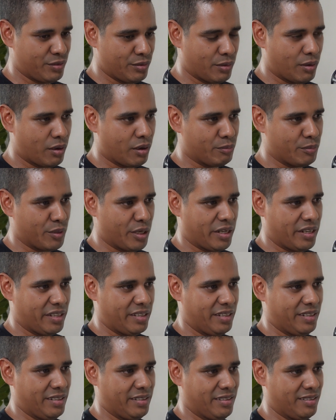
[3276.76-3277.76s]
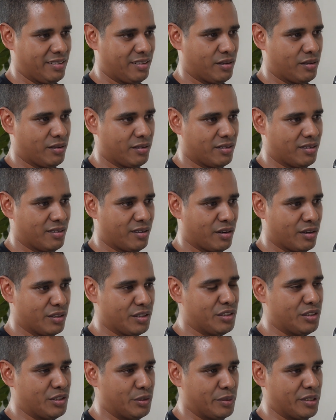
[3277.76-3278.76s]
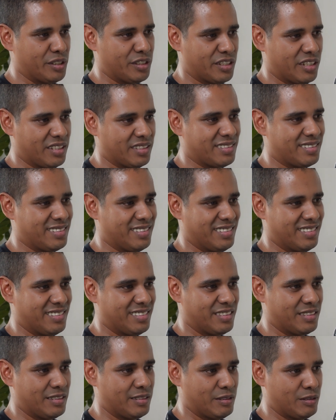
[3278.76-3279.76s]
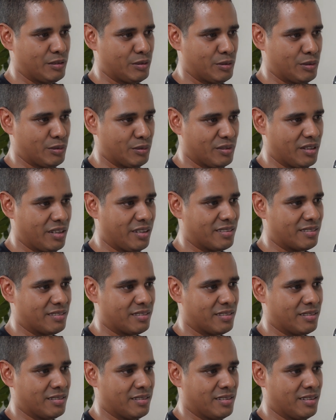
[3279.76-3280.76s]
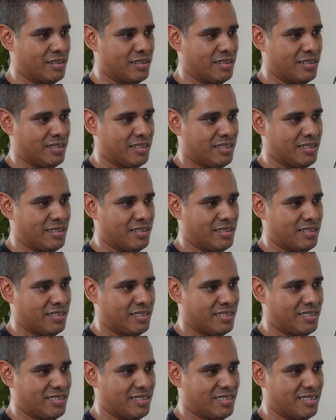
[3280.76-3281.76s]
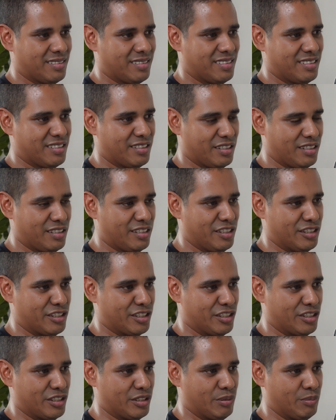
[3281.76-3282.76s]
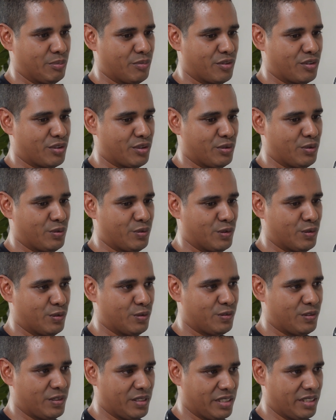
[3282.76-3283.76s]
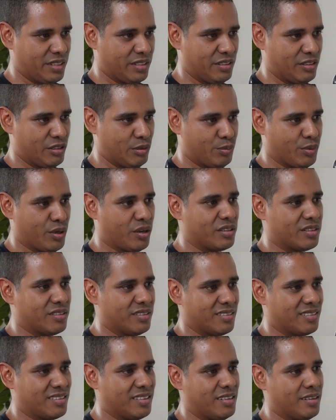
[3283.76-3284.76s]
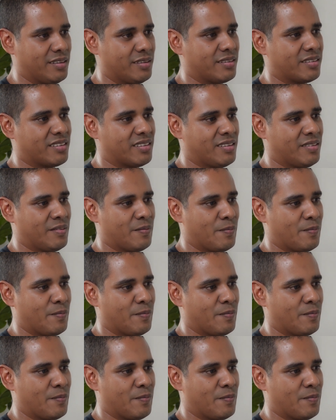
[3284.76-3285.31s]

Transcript: are married, are you doing justice to that relationship through fulfilling your partner's needs?